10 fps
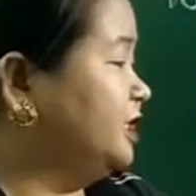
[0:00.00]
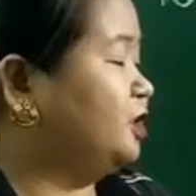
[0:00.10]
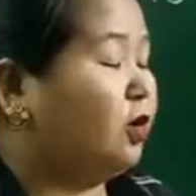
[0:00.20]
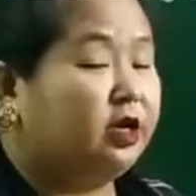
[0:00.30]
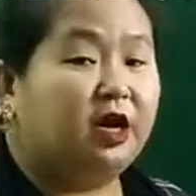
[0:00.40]
is
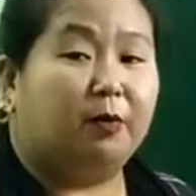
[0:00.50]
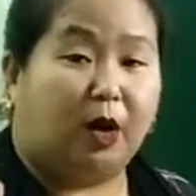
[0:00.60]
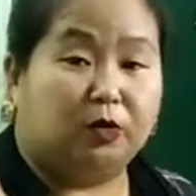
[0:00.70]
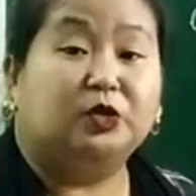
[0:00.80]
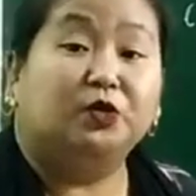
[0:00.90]
talking
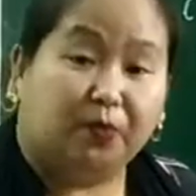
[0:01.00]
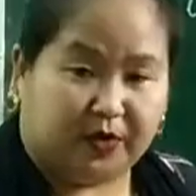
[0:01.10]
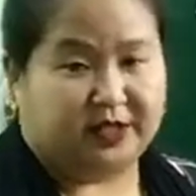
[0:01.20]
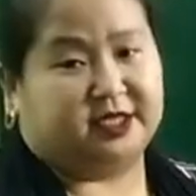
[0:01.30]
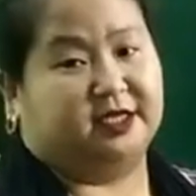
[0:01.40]
about two
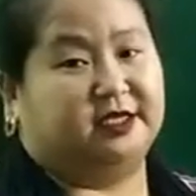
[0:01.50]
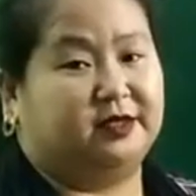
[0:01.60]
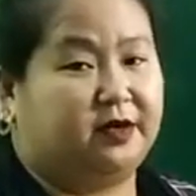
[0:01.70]
persons.